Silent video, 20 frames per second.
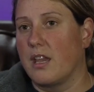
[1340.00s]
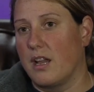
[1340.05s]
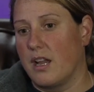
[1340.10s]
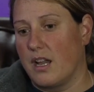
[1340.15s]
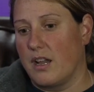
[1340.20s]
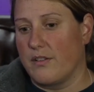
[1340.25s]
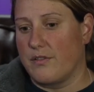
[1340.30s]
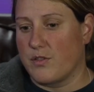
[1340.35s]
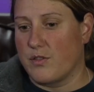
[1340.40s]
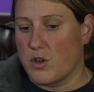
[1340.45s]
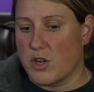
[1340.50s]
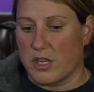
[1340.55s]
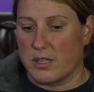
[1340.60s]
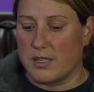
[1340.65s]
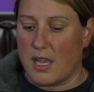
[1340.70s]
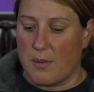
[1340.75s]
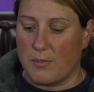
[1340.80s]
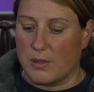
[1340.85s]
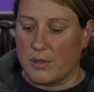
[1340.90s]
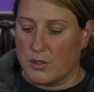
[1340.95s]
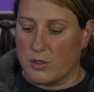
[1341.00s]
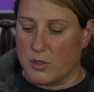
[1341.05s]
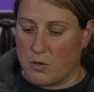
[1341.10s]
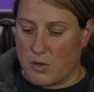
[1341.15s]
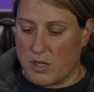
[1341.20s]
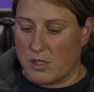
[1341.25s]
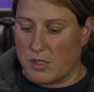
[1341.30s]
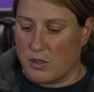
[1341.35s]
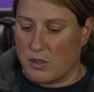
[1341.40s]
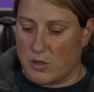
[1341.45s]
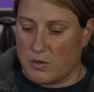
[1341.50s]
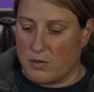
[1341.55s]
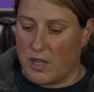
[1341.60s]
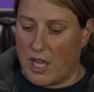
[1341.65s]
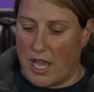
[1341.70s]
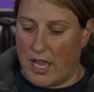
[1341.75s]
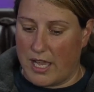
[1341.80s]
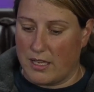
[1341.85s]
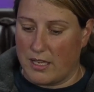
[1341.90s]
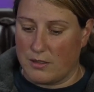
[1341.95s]
for example, Teresa is
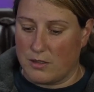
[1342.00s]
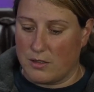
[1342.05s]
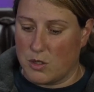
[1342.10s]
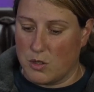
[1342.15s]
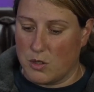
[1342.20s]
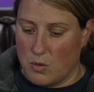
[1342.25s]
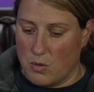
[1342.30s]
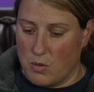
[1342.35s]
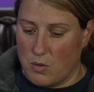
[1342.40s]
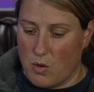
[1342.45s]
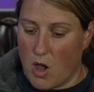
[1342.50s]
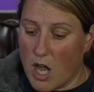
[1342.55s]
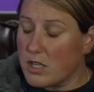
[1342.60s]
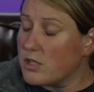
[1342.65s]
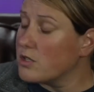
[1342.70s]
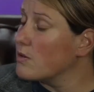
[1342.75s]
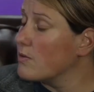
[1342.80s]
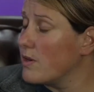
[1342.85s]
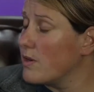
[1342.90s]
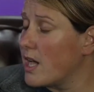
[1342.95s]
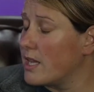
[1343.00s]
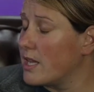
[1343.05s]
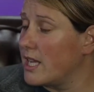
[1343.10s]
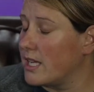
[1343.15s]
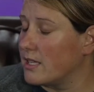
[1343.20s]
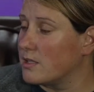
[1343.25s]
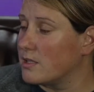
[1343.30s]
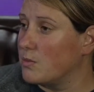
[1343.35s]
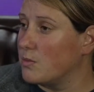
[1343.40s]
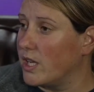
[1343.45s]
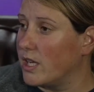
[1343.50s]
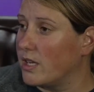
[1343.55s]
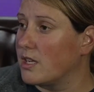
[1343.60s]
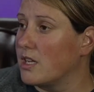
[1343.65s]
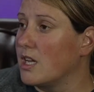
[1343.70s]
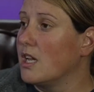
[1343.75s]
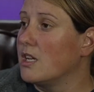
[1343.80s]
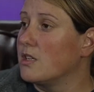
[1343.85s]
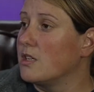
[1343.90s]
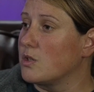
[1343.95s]
flying to Ottawa next week.
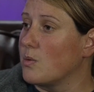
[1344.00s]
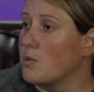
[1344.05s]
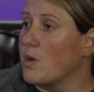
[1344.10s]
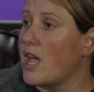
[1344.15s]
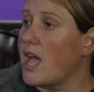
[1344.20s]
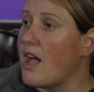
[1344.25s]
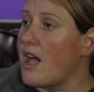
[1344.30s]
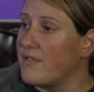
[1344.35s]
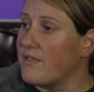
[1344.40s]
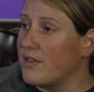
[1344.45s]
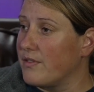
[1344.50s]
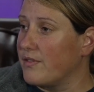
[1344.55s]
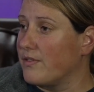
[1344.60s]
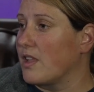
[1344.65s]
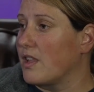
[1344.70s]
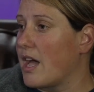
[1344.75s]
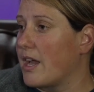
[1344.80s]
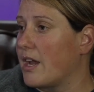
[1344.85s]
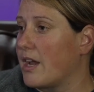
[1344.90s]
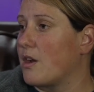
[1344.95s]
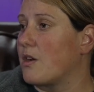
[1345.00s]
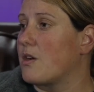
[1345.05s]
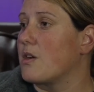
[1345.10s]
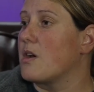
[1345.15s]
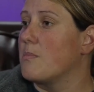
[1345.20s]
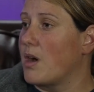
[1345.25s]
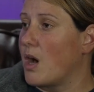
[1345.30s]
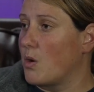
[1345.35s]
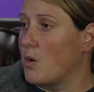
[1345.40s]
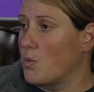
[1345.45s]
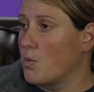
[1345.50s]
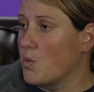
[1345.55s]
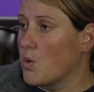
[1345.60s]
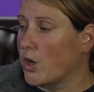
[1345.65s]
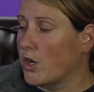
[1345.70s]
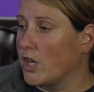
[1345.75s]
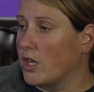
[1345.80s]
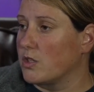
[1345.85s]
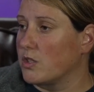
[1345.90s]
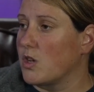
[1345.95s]
So we have a flyer about
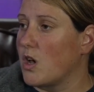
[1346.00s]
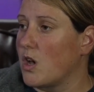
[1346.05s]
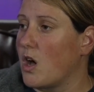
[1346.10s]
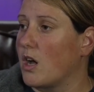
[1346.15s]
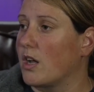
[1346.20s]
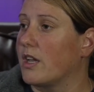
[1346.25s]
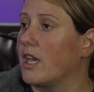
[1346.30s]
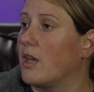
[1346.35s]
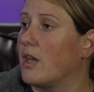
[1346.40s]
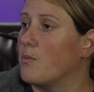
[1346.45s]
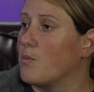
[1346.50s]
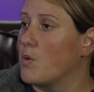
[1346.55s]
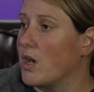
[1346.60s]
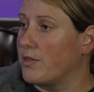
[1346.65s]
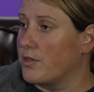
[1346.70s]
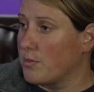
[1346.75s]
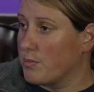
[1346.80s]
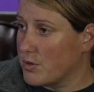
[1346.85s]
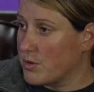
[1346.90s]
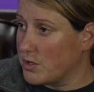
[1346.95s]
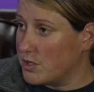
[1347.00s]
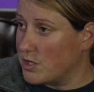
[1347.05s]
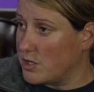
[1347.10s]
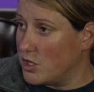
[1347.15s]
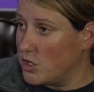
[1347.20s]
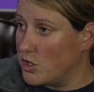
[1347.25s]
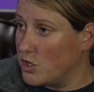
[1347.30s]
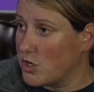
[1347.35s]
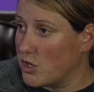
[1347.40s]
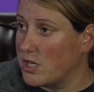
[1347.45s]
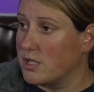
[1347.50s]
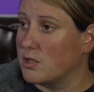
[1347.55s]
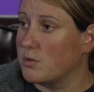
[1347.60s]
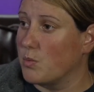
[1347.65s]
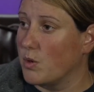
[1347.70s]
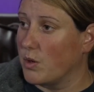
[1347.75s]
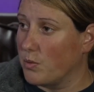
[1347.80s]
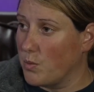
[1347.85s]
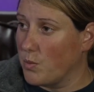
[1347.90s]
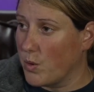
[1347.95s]
working dog and what the procedure is
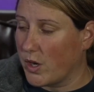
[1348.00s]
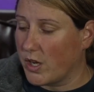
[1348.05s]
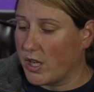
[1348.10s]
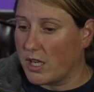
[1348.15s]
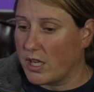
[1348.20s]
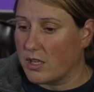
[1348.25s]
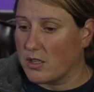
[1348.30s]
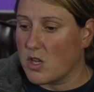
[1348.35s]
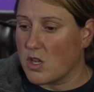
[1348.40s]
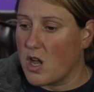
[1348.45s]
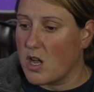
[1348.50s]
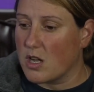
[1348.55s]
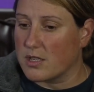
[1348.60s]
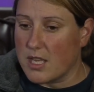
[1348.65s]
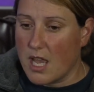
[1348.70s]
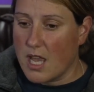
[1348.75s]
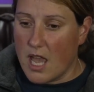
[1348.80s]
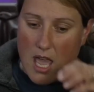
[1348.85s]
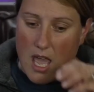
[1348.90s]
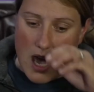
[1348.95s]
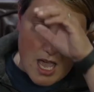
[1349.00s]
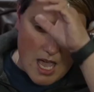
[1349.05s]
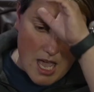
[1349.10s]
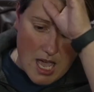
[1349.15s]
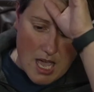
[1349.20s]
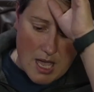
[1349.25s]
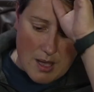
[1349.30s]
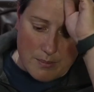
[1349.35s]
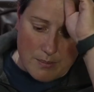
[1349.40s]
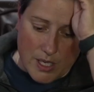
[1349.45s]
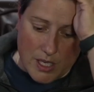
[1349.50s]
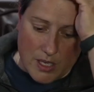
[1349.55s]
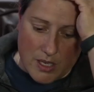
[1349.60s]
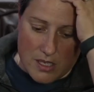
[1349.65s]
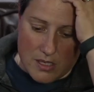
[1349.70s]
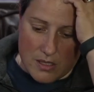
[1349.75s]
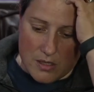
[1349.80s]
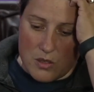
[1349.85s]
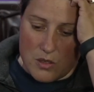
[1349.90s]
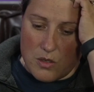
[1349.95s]
with working dogs.
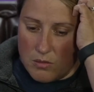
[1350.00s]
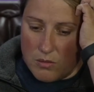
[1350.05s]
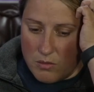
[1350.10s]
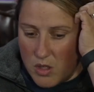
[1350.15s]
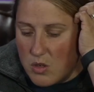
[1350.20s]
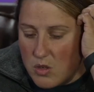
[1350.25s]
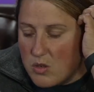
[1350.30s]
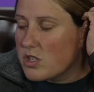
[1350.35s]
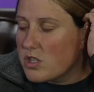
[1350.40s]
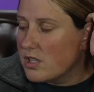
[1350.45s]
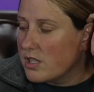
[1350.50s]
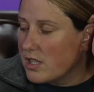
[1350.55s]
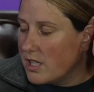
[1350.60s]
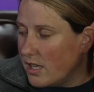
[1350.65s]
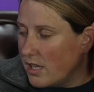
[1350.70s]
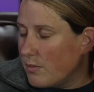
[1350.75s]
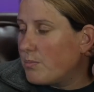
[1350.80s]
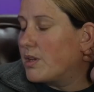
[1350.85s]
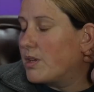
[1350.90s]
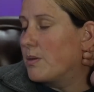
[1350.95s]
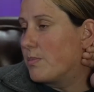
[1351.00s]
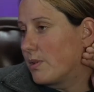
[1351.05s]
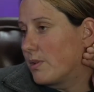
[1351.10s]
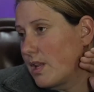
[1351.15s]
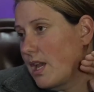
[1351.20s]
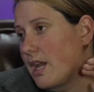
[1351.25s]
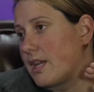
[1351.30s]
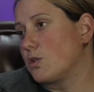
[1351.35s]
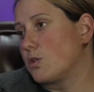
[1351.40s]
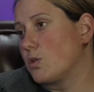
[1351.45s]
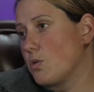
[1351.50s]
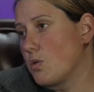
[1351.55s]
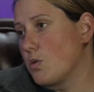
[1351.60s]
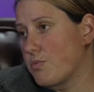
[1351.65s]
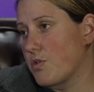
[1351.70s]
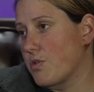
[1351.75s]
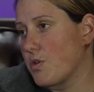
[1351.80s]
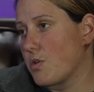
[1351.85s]
Because usually people like to approach